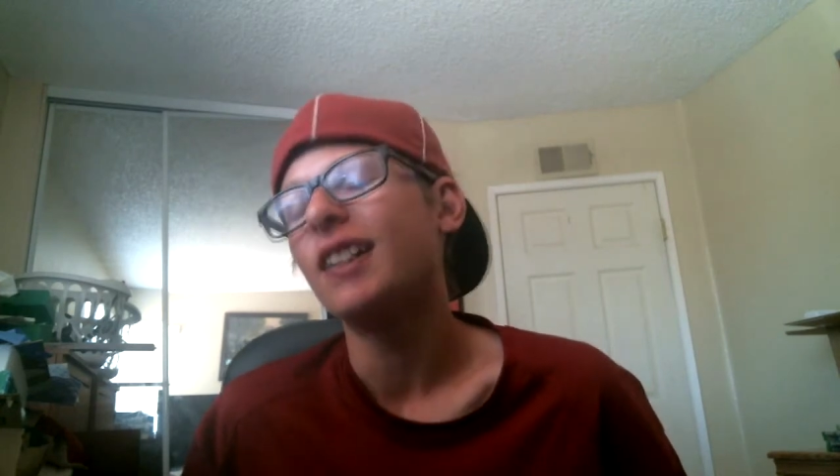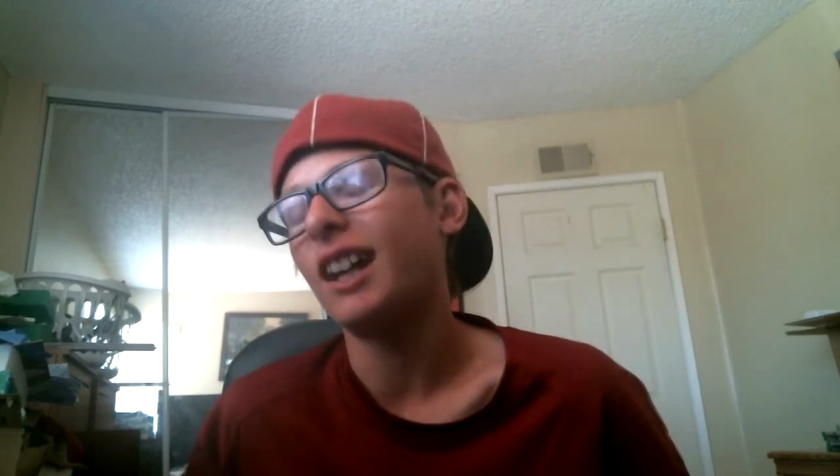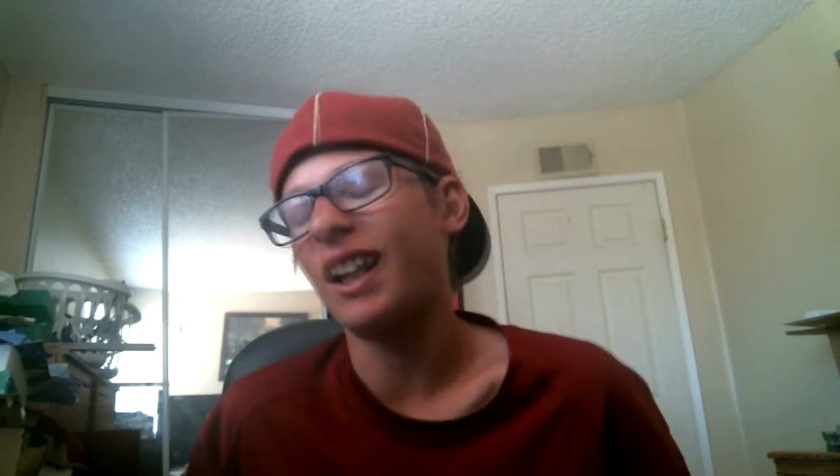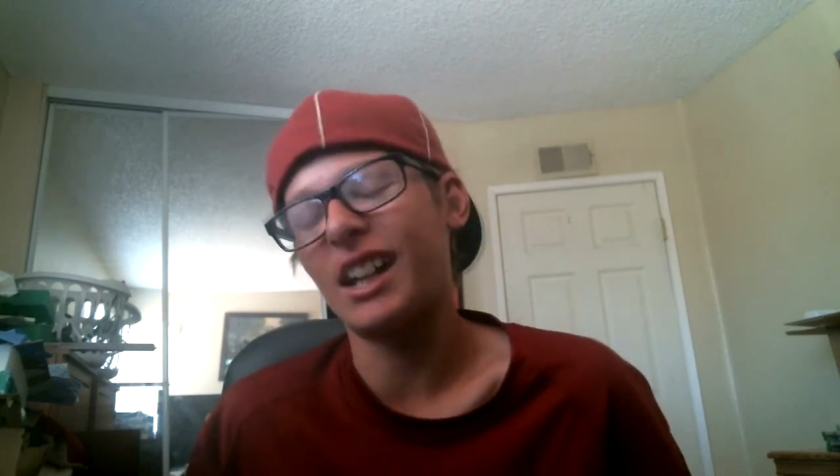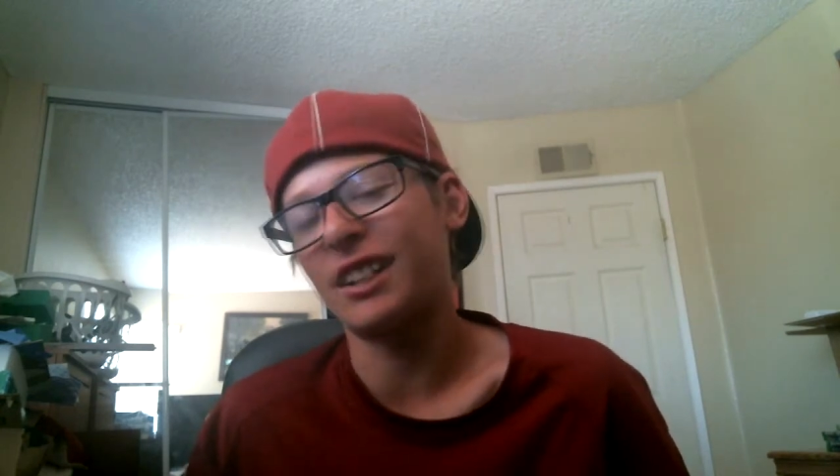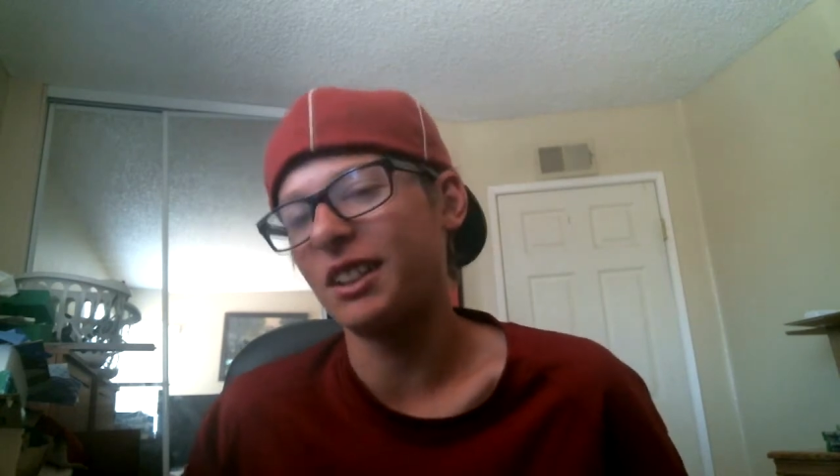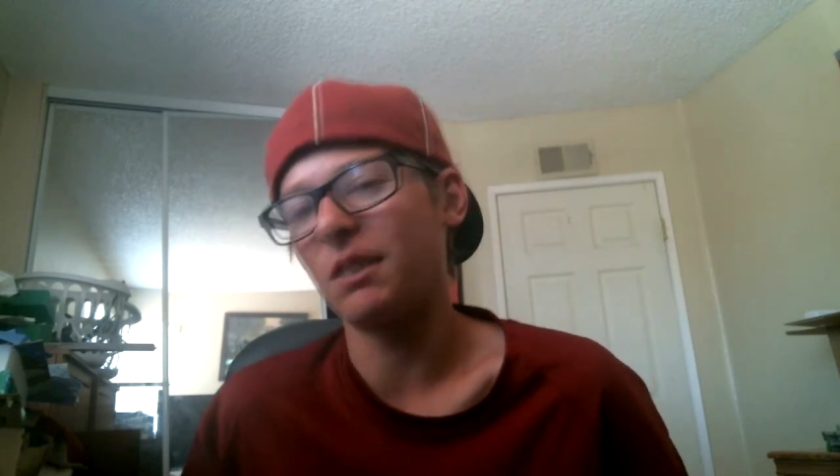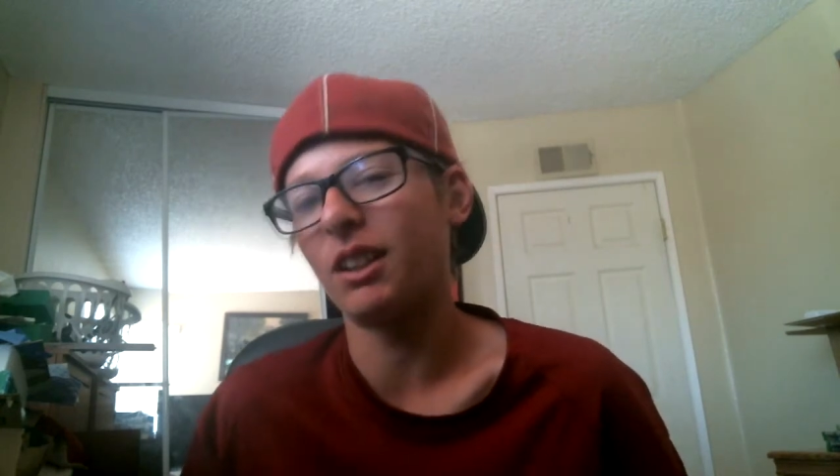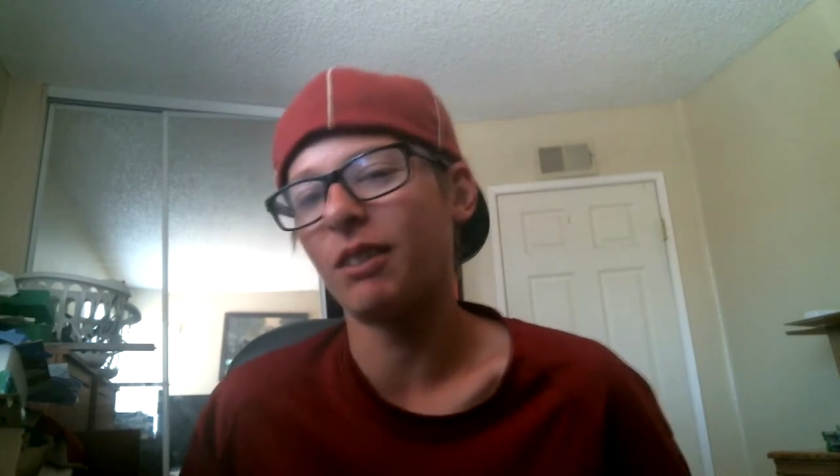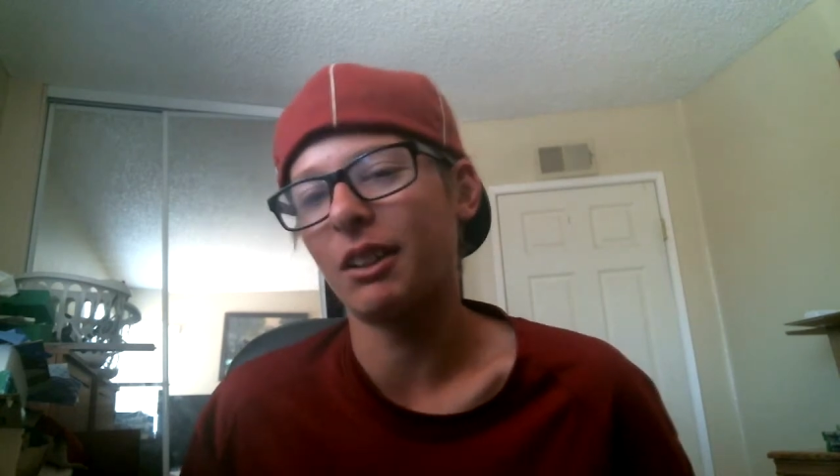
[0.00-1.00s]
I don't
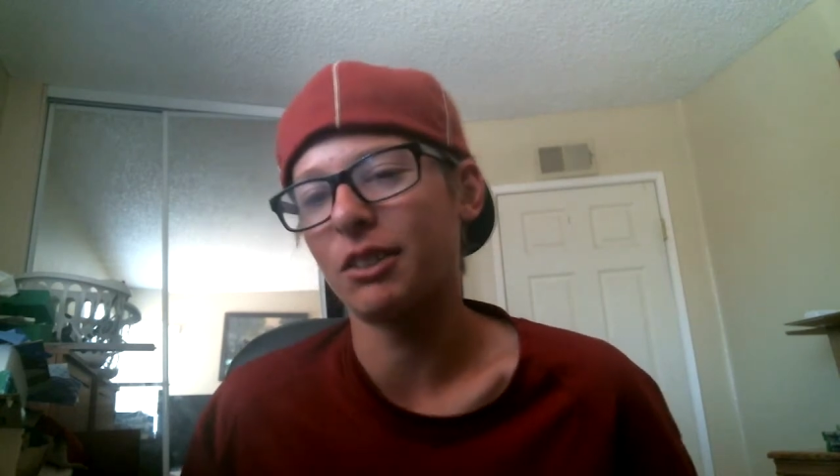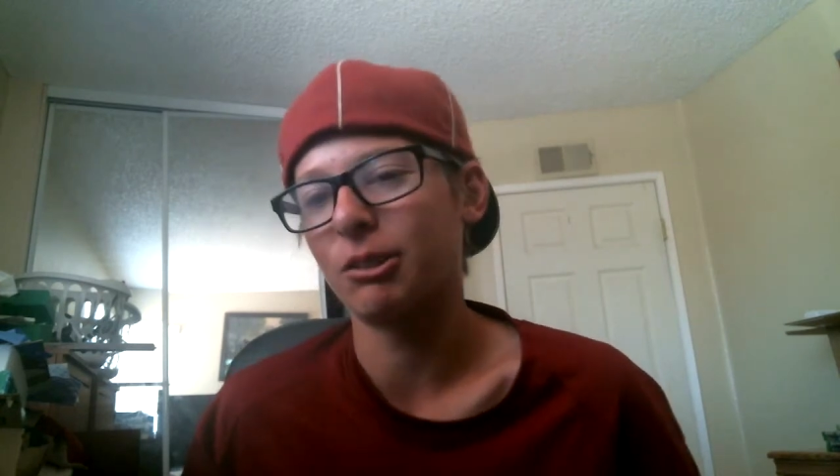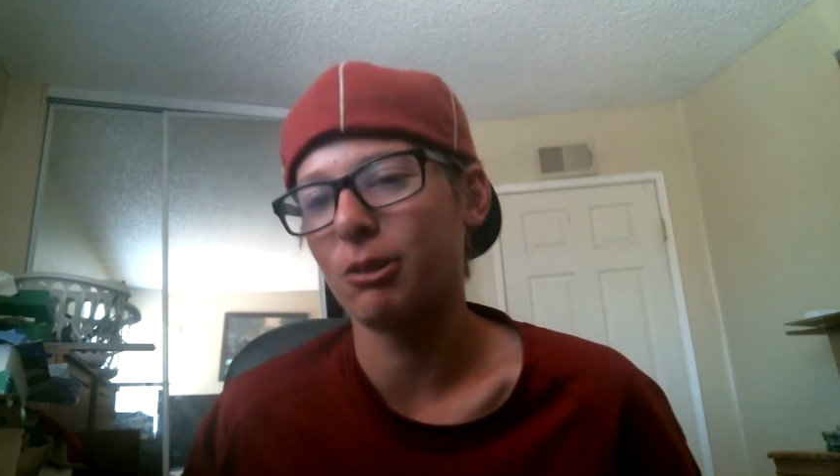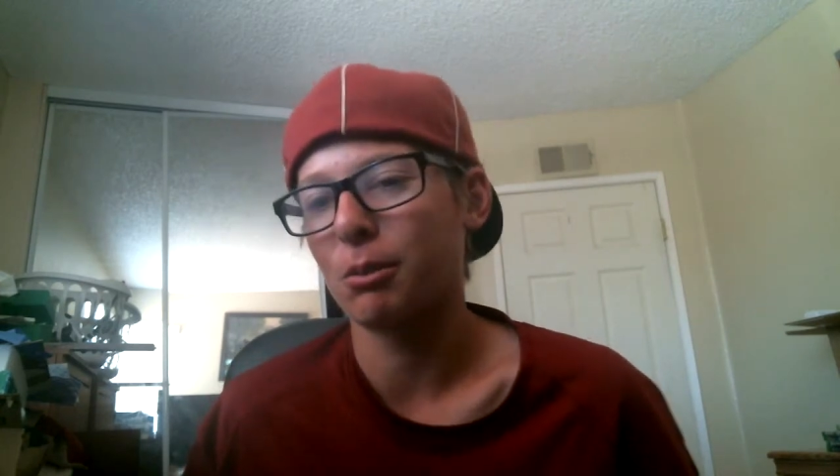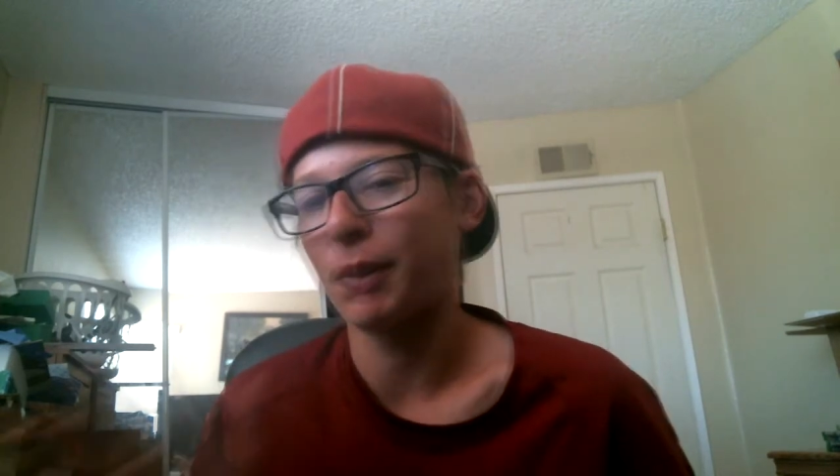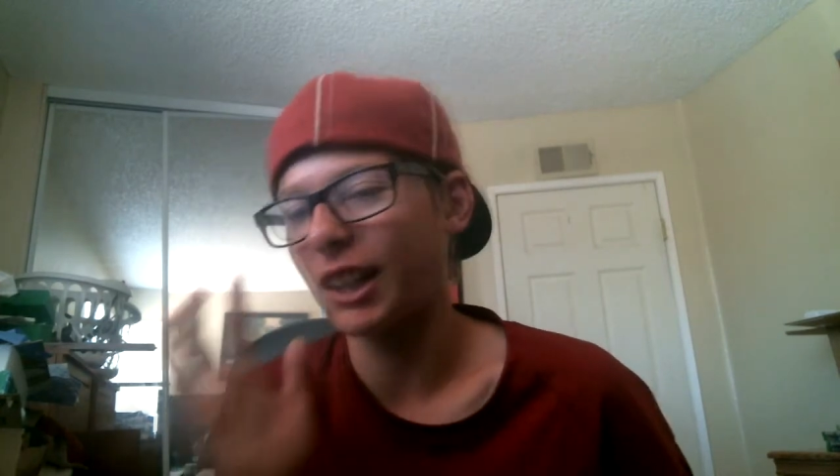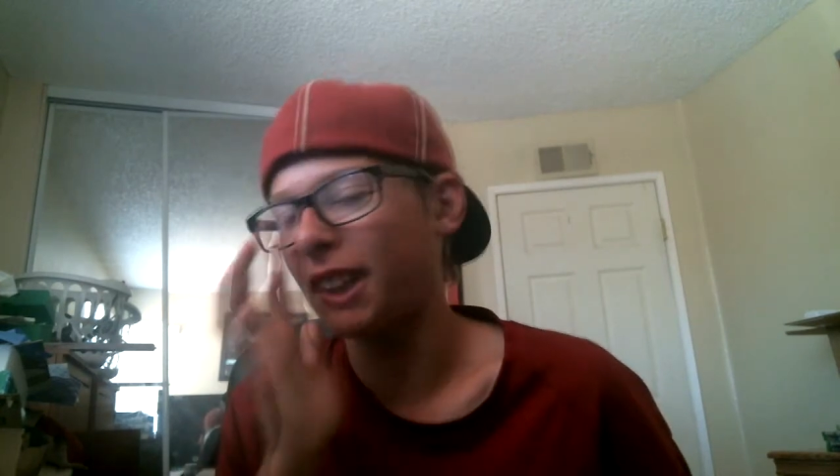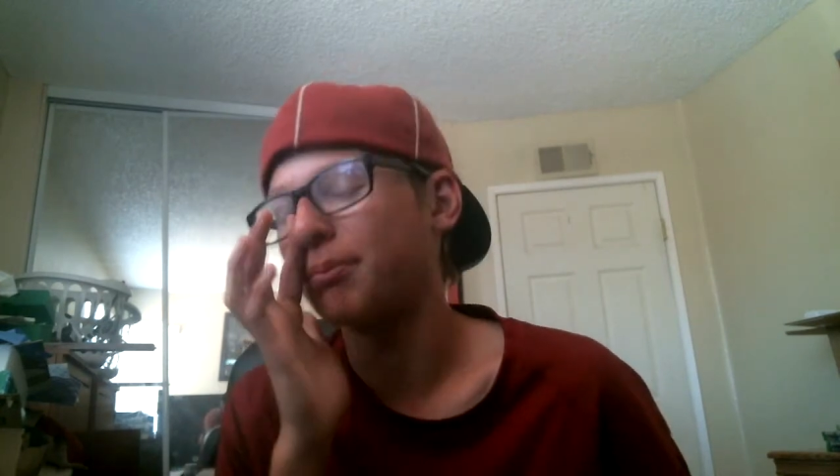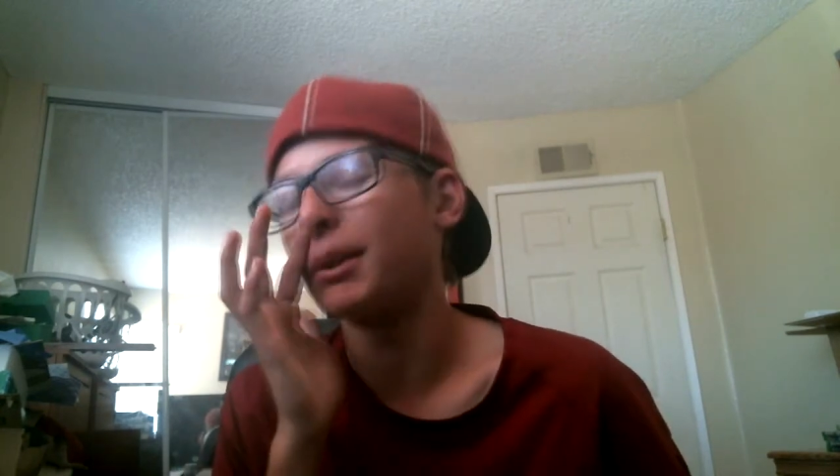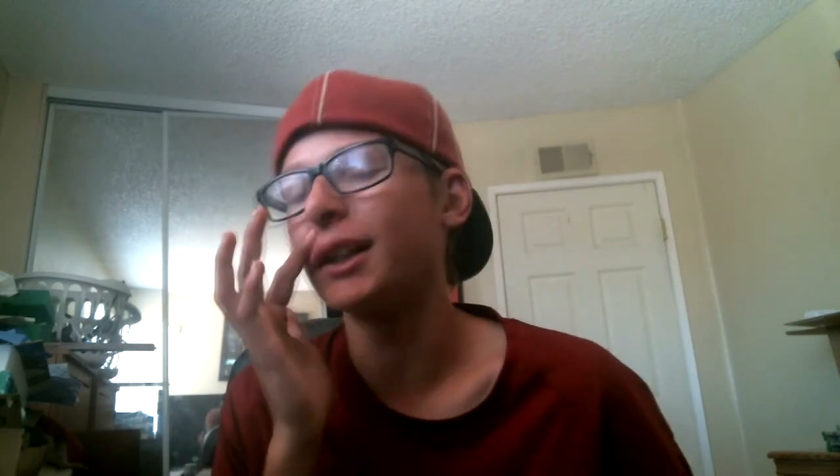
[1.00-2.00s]
even know what I was doing with my
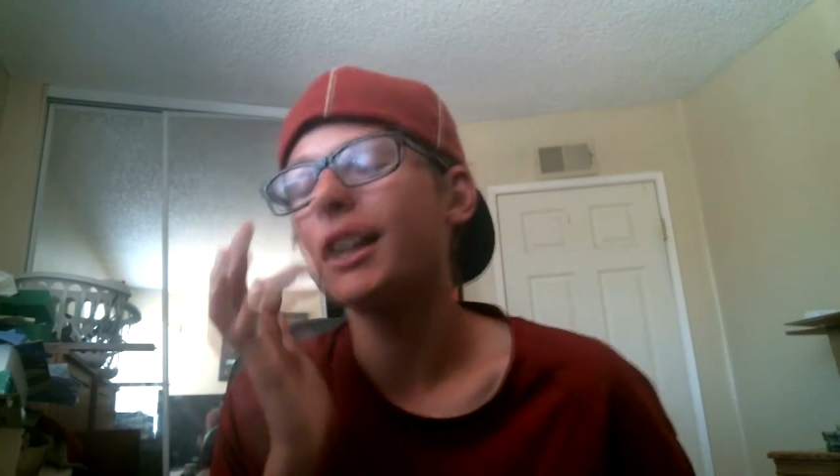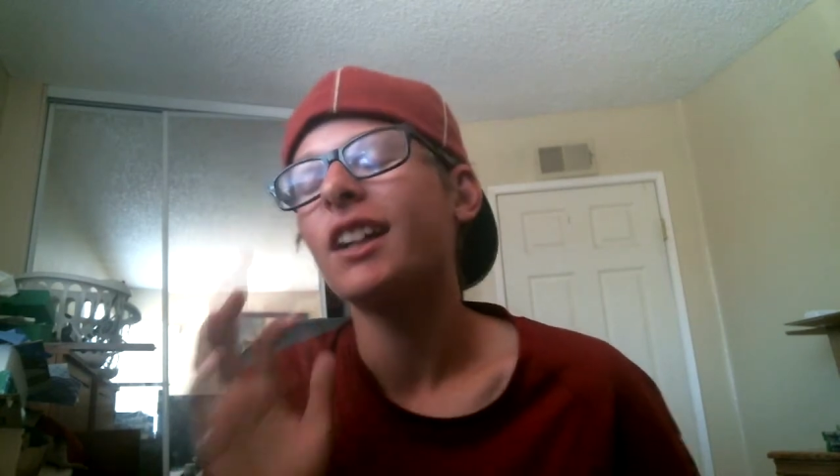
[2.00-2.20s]
life, but...